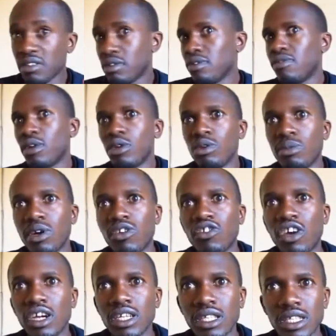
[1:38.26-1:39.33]
even human
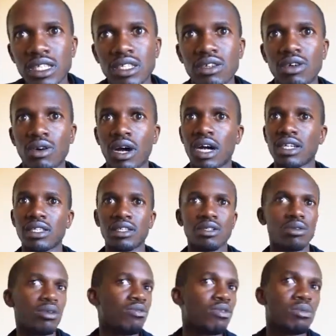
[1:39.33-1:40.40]
rights, you know, access
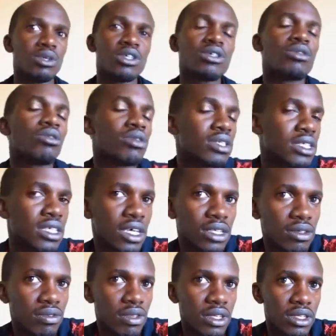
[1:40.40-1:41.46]
to information, all these kinds
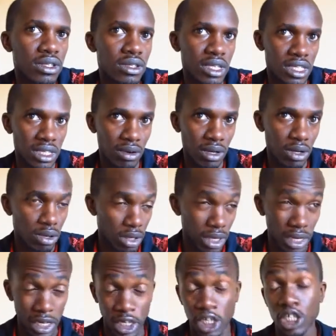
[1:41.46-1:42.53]
of things. So that's how I
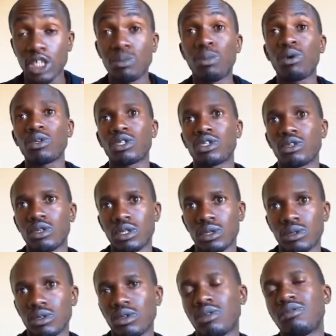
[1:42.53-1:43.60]
got exposed
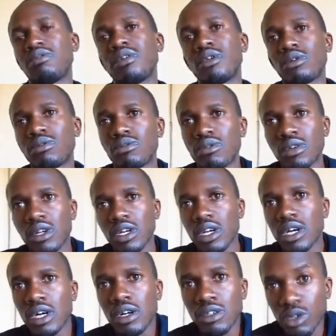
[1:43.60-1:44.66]
to the field
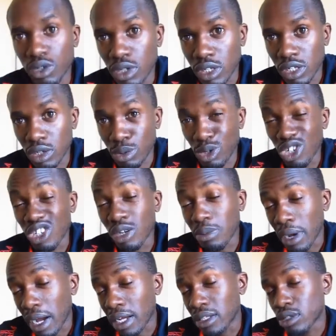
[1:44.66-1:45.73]
of social
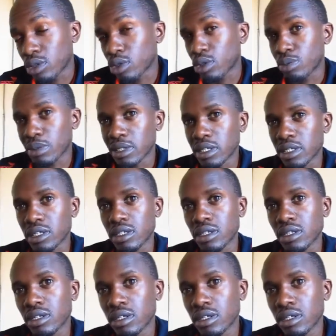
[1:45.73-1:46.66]
entrepreneurship and social business.